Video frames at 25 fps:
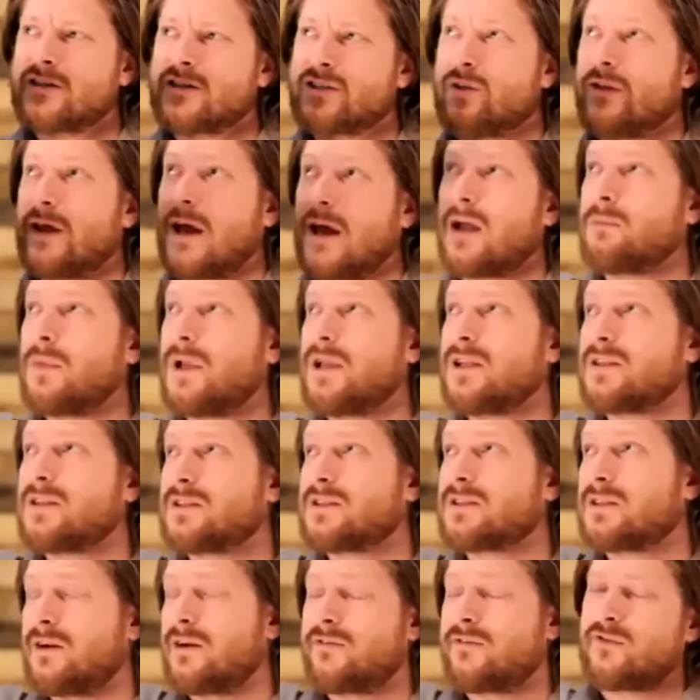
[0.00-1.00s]
So that means
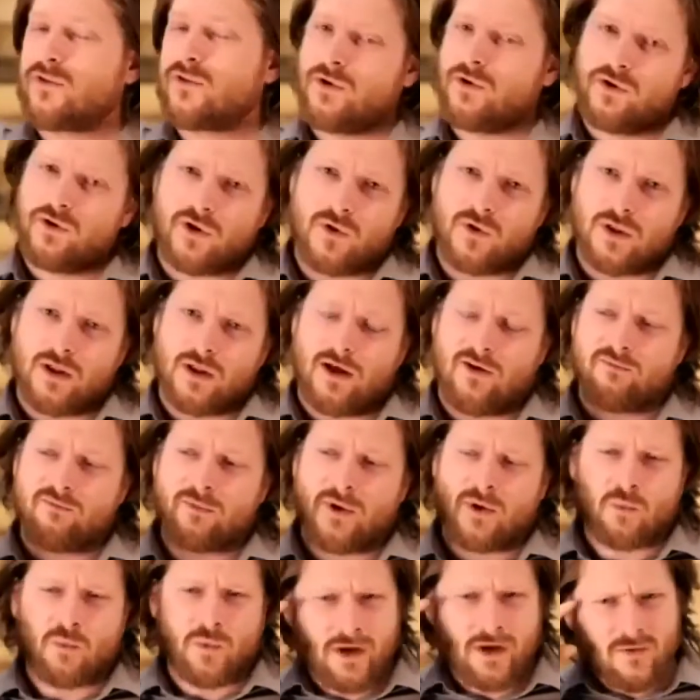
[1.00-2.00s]
therefore you don't love
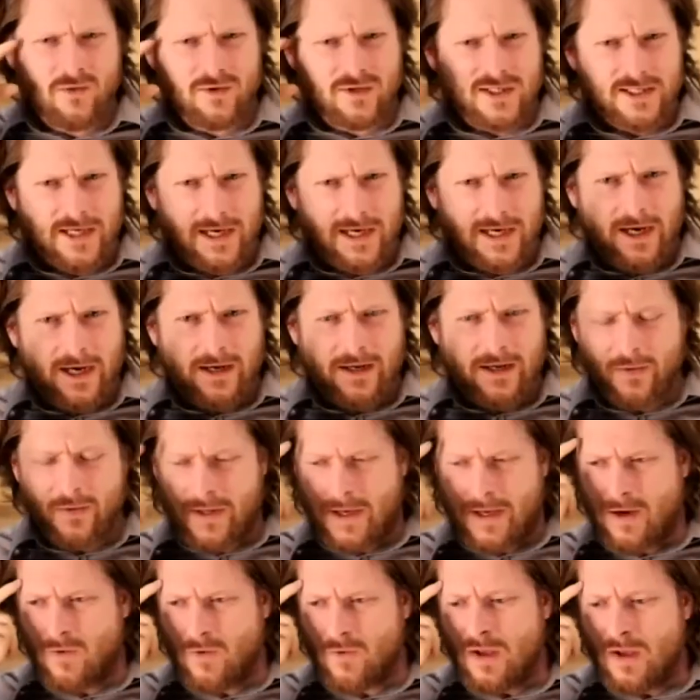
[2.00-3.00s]
me. We don't say it out
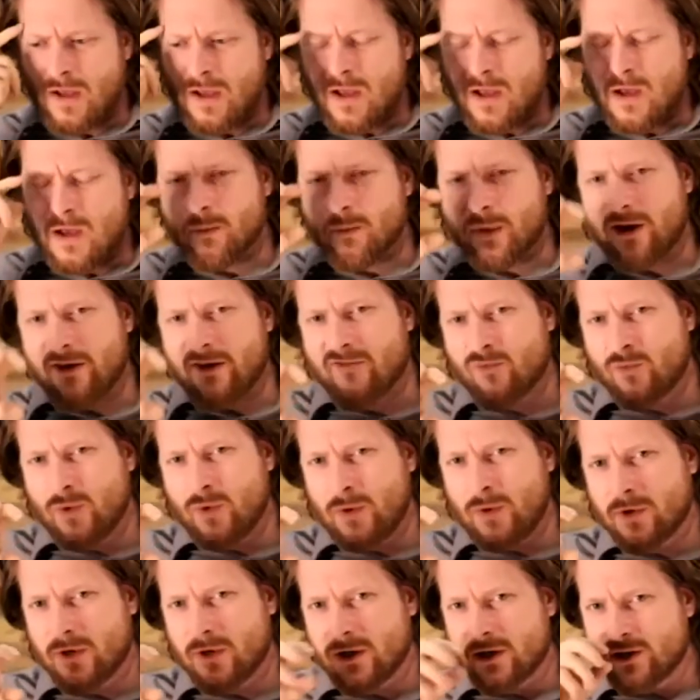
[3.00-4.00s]
loud. But if we
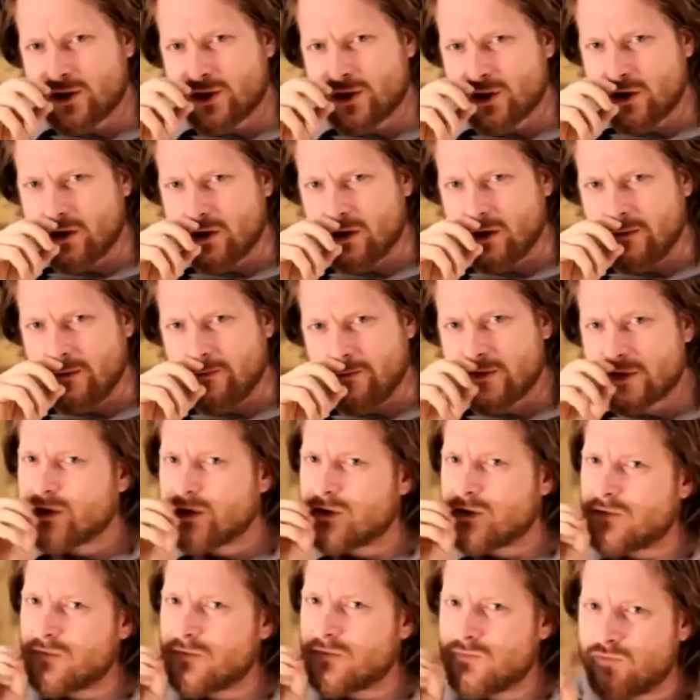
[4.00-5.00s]
were to journal,
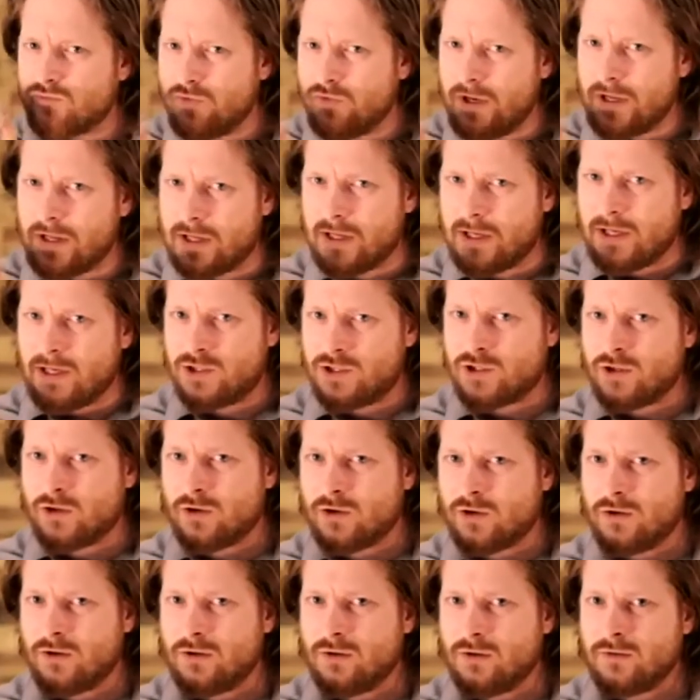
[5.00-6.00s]
to really
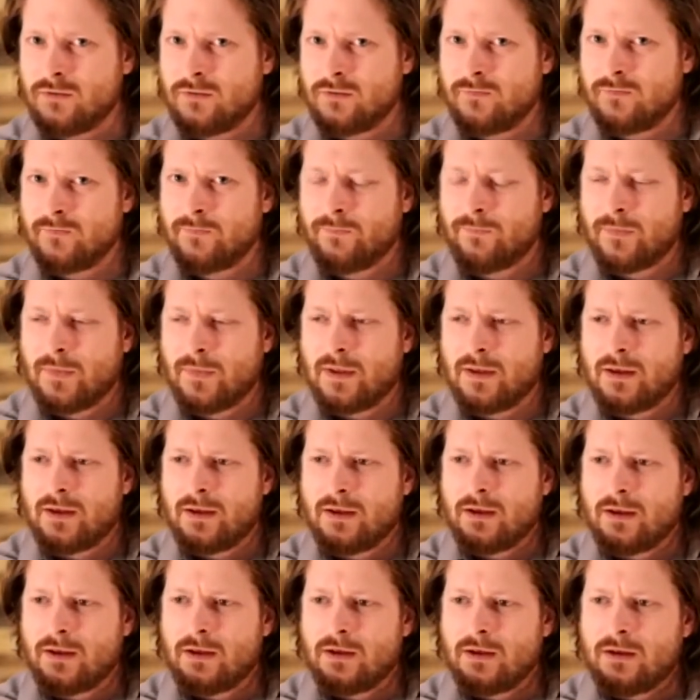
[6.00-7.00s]
journal,
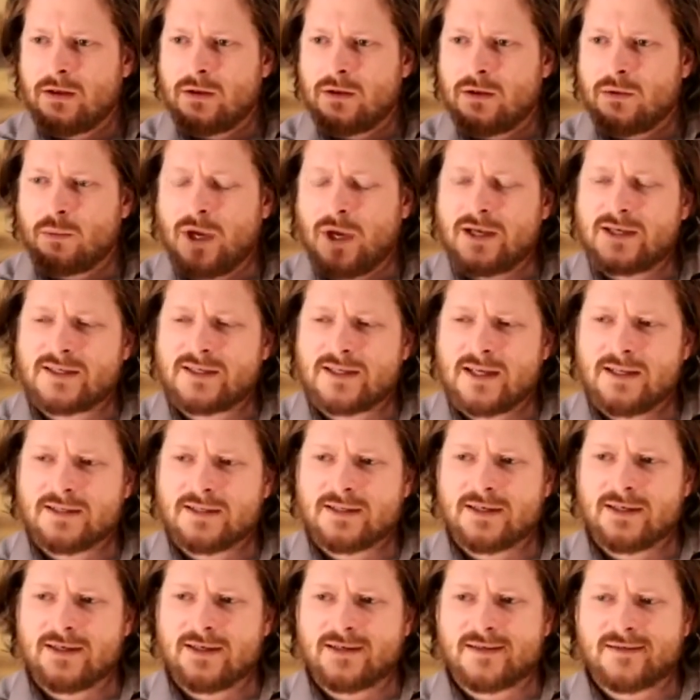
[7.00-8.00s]
my
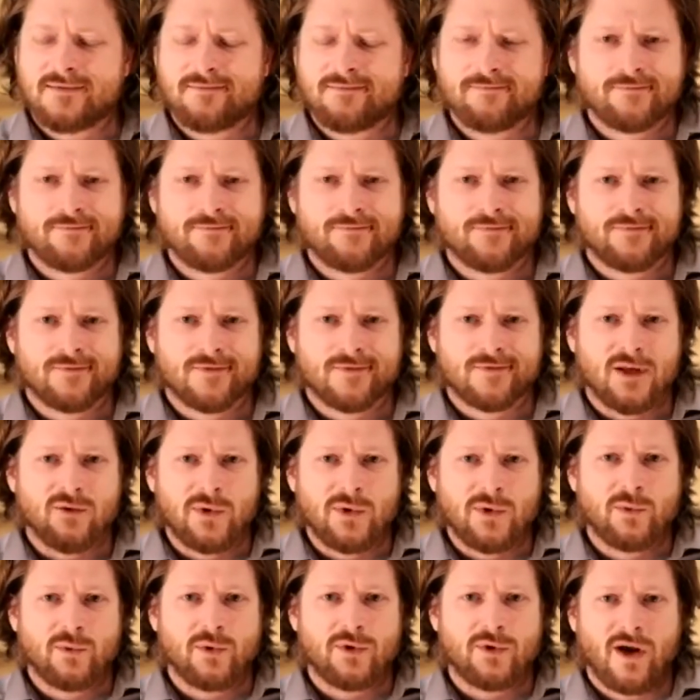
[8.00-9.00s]
sense is that
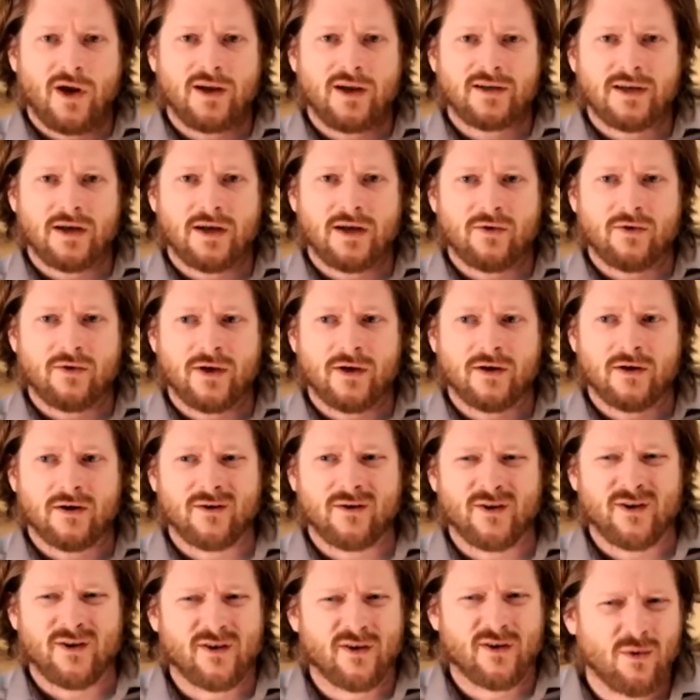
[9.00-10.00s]
we would write down here,
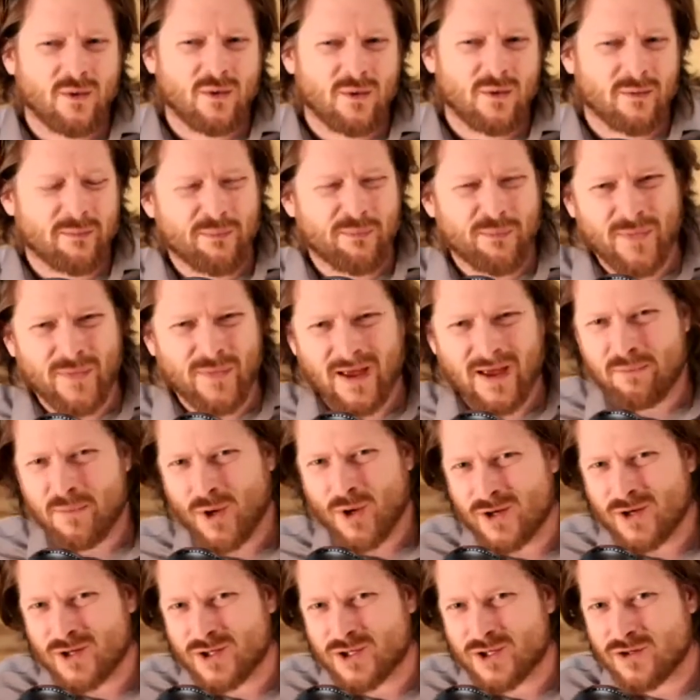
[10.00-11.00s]
you know, I'm
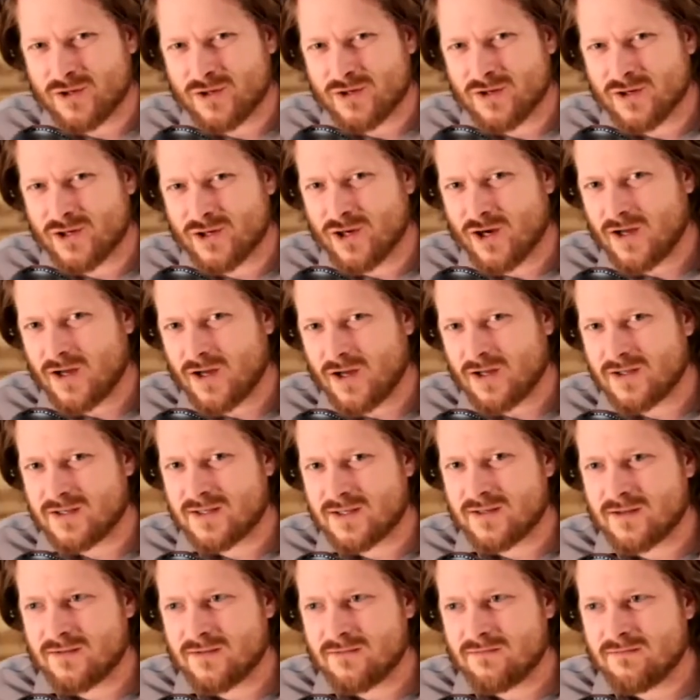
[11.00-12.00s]
not sure
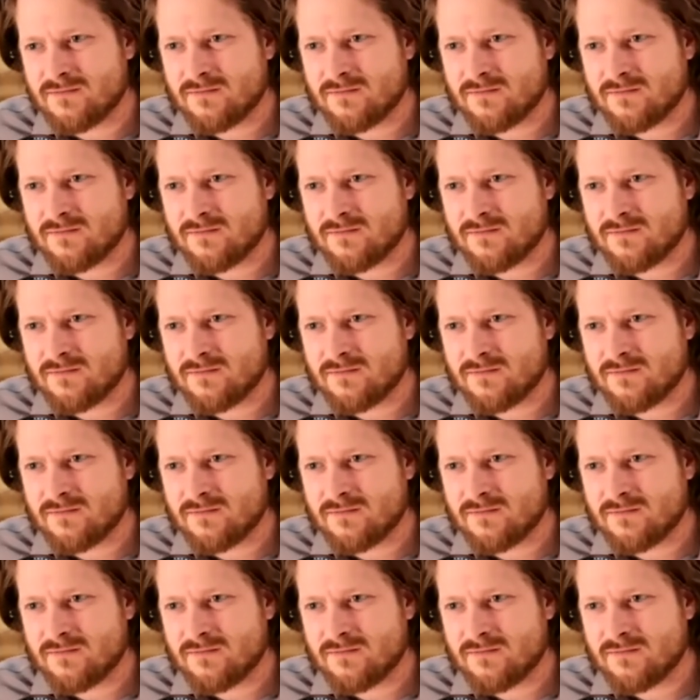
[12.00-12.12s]
God's